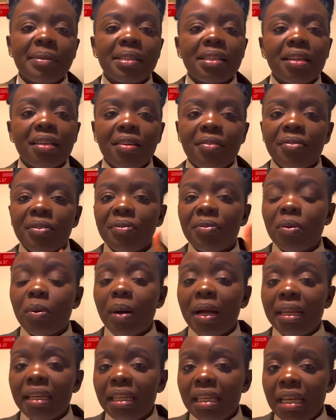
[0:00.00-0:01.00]
they give you for
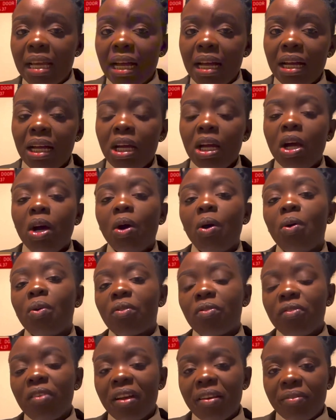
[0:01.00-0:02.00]
1 year or
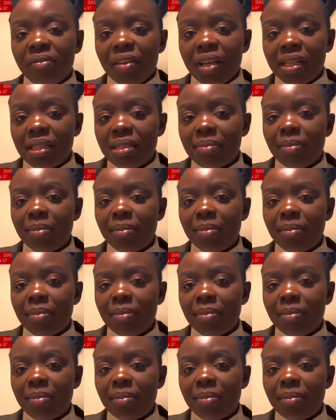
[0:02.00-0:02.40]
5 years.